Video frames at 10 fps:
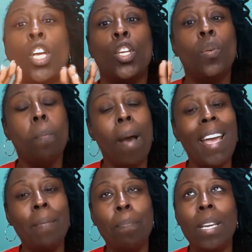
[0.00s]
You
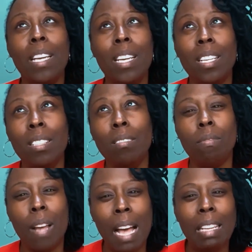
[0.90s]
might be
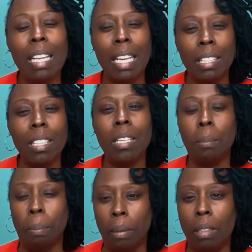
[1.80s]
violating
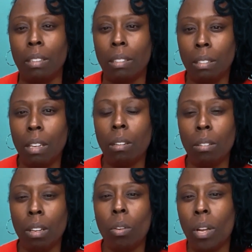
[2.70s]

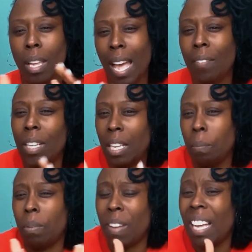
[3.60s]
HIPAA, or having a
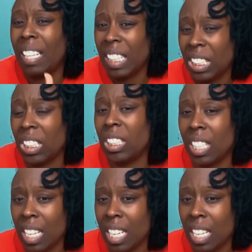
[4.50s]
HIPAA violation, should I